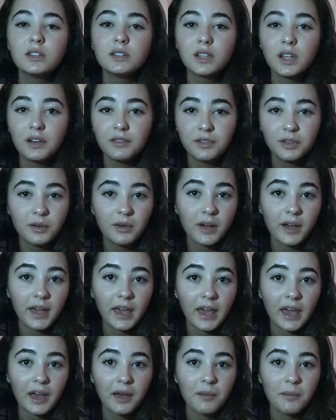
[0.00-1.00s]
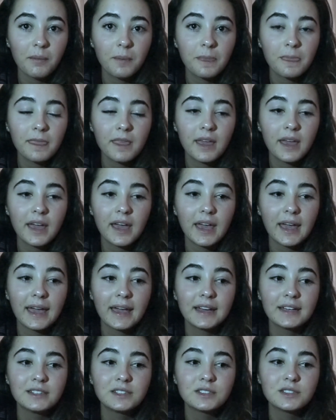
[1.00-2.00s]
love who I am
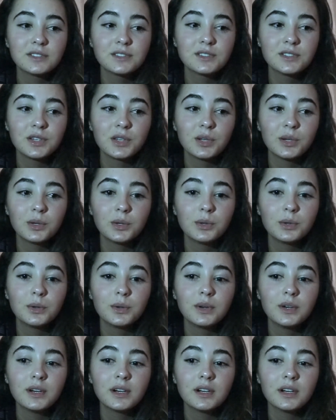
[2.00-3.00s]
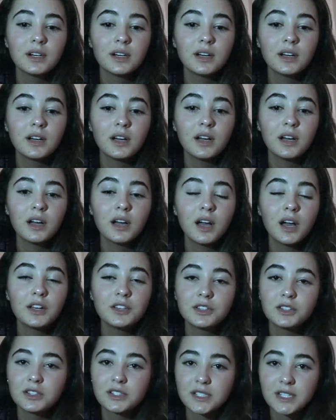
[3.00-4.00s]
and to
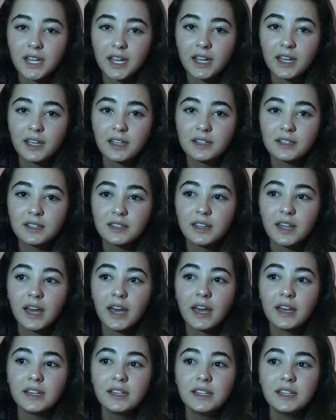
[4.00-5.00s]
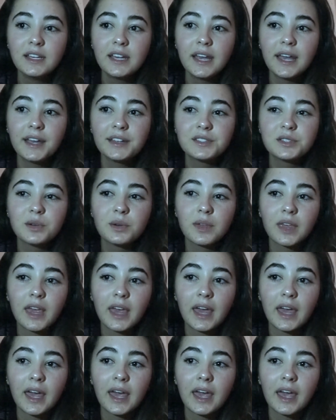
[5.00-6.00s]
understand that it's
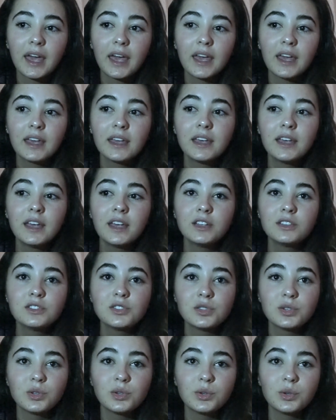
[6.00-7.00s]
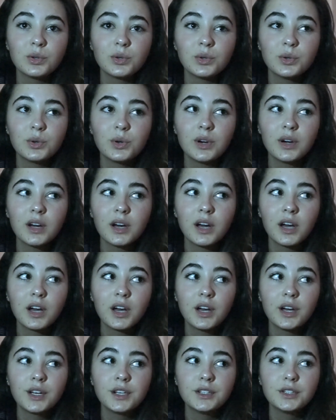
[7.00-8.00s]
okay to
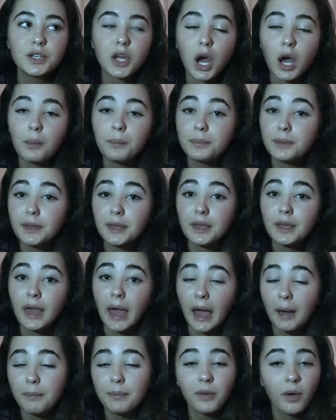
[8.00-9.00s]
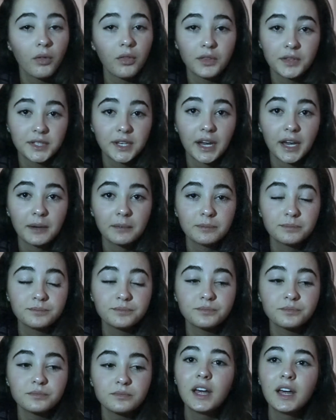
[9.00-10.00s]
not be happy all the time.
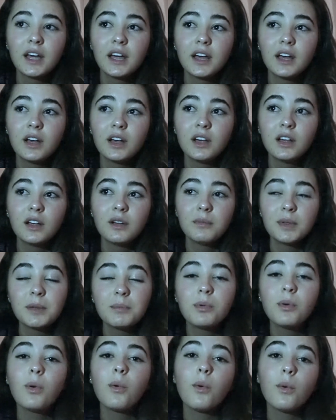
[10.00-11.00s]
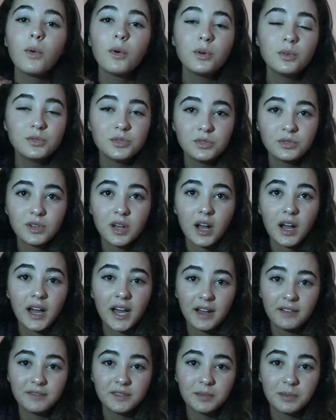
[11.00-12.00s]
People who do not
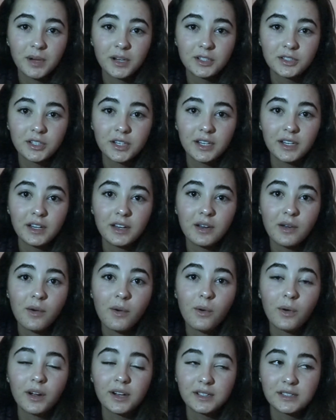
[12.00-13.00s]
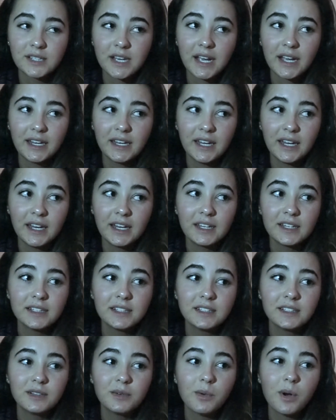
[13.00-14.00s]
have depression or anxiety
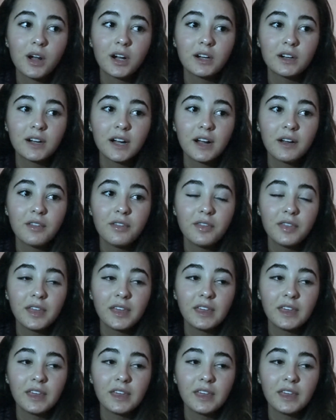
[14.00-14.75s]
walk around